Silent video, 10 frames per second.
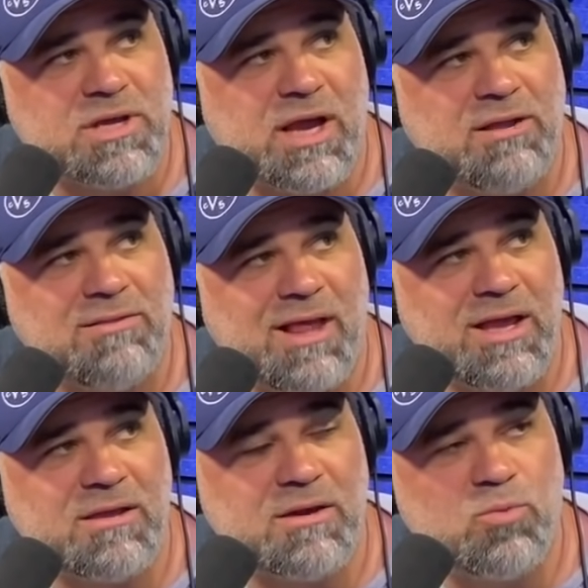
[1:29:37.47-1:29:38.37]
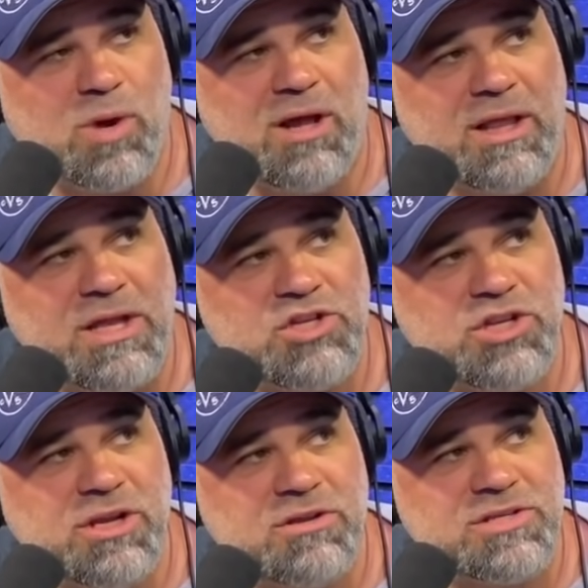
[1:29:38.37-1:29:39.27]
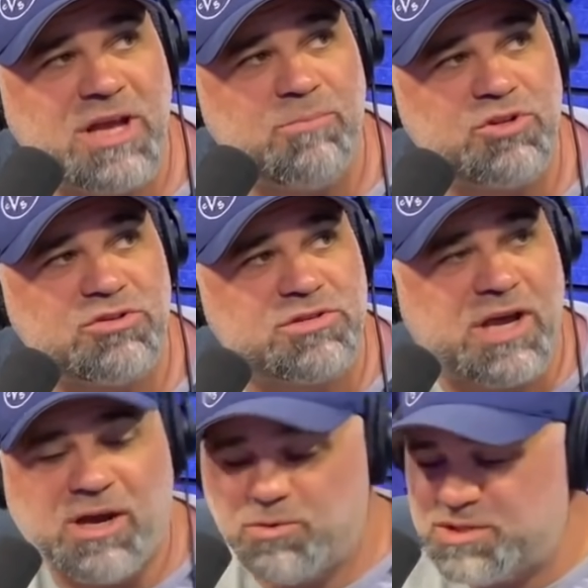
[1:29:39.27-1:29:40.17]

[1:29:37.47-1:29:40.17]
I like a well-engineered temperature dial with a